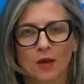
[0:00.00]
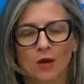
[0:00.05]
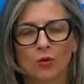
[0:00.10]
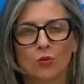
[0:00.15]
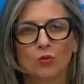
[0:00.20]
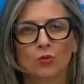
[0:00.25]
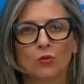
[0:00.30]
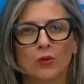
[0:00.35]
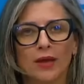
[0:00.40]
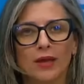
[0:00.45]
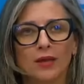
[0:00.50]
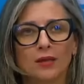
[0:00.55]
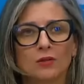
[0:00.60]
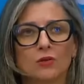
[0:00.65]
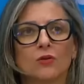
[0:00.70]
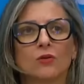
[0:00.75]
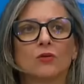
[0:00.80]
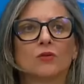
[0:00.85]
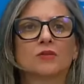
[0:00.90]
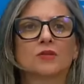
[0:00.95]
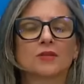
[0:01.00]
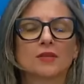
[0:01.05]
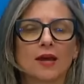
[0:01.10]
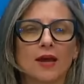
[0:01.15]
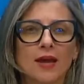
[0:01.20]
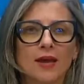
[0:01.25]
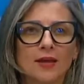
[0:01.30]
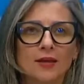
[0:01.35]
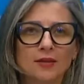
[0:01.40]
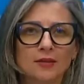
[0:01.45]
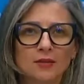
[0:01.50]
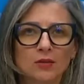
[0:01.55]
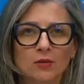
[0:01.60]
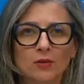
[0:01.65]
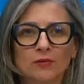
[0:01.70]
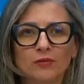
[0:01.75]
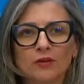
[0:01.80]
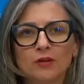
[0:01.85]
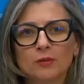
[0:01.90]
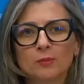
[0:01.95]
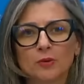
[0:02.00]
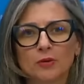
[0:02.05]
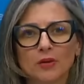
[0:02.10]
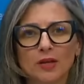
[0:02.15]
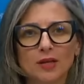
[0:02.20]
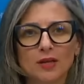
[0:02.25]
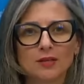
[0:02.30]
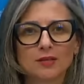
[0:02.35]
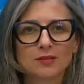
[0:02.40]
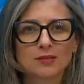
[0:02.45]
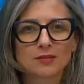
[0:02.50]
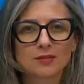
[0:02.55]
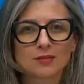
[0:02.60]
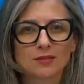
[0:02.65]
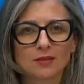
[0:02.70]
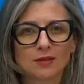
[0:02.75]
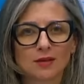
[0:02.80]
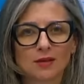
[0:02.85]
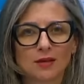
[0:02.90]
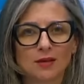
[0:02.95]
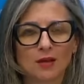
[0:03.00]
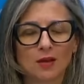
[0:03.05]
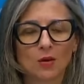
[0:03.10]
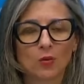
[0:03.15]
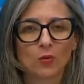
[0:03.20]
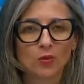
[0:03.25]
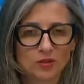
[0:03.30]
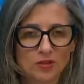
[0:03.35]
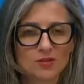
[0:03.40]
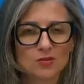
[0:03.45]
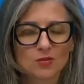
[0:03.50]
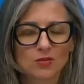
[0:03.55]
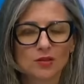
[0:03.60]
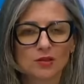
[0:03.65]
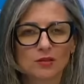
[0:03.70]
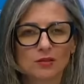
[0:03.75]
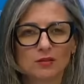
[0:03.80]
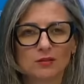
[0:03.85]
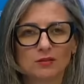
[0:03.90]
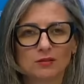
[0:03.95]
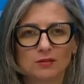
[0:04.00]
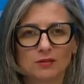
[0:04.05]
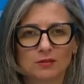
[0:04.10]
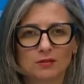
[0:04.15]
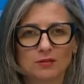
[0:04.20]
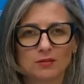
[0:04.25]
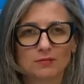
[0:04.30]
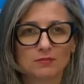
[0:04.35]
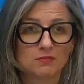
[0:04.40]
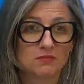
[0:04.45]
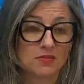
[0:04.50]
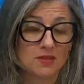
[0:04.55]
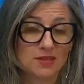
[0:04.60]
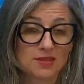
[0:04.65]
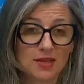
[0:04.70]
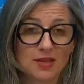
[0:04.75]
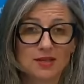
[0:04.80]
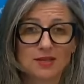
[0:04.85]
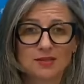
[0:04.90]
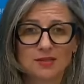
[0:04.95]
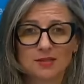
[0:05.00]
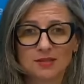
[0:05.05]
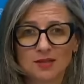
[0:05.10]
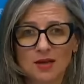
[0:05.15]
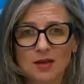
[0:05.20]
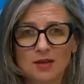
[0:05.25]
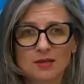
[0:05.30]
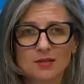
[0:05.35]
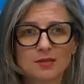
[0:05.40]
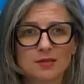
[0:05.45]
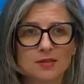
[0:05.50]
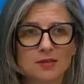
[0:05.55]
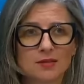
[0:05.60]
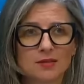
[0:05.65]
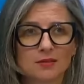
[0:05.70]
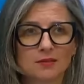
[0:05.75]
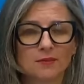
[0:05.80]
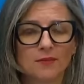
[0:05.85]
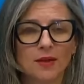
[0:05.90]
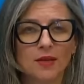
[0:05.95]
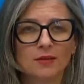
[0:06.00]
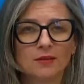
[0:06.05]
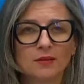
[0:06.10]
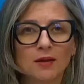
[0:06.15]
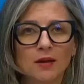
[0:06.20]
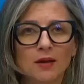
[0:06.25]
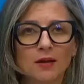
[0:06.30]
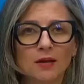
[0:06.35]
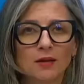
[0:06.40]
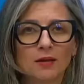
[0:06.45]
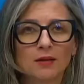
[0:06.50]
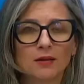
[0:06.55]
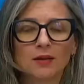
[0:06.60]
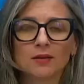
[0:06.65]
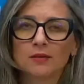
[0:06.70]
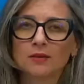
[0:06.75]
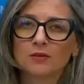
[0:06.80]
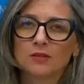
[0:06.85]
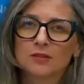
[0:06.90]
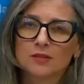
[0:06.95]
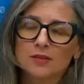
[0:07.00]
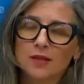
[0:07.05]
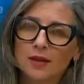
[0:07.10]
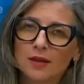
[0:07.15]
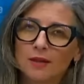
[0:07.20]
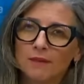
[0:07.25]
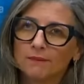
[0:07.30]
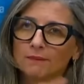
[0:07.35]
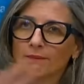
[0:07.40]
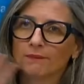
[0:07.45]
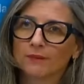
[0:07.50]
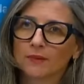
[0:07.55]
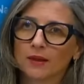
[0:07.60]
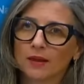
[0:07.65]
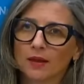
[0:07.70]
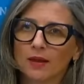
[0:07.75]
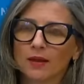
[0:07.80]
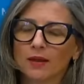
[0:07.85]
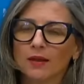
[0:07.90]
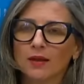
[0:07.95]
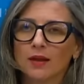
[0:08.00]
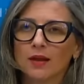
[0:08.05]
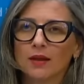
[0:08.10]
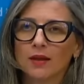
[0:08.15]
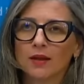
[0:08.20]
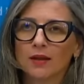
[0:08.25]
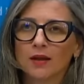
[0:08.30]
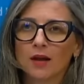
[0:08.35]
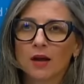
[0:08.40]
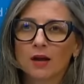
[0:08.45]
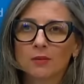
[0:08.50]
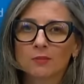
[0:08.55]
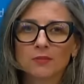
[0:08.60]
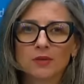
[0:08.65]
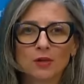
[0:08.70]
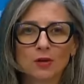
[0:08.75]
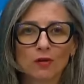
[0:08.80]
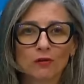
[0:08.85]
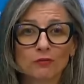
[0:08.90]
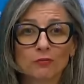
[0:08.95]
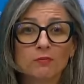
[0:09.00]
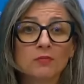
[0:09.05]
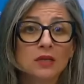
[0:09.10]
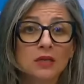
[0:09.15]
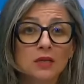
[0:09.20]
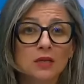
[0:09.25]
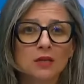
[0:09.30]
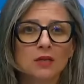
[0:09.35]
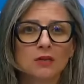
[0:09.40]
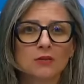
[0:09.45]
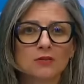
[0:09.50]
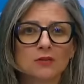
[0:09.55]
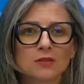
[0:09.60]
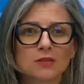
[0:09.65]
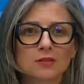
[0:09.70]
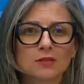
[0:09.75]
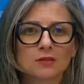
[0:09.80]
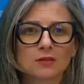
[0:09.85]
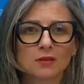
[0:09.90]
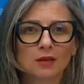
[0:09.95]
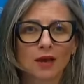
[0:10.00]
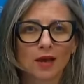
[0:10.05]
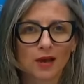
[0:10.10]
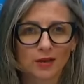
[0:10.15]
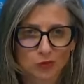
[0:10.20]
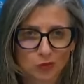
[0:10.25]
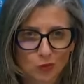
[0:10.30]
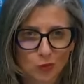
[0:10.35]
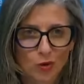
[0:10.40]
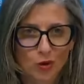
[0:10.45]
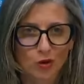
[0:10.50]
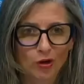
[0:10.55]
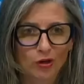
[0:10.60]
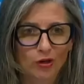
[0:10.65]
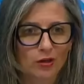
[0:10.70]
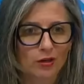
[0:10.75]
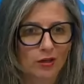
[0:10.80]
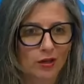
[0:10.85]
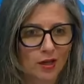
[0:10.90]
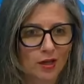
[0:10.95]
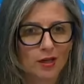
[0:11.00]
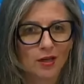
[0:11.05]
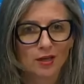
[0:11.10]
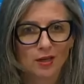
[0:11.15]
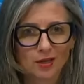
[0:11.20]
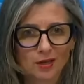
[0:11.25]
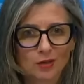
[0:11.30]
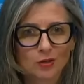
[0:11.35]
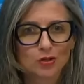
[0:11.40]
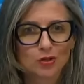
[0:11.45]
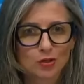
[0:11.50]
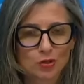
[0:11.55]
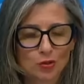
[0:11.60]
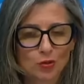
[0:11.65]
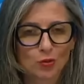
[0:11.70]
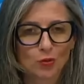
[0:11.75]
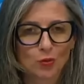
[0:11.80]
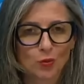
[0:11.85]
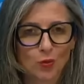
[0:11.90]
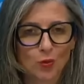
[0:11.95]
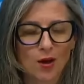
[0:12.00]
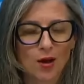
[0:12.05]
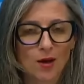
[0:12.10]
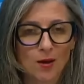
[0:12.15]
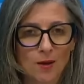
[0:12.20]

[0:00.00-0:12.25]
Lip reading: who echoes and reverberates what Israel says and does, and there is an army of minions at work to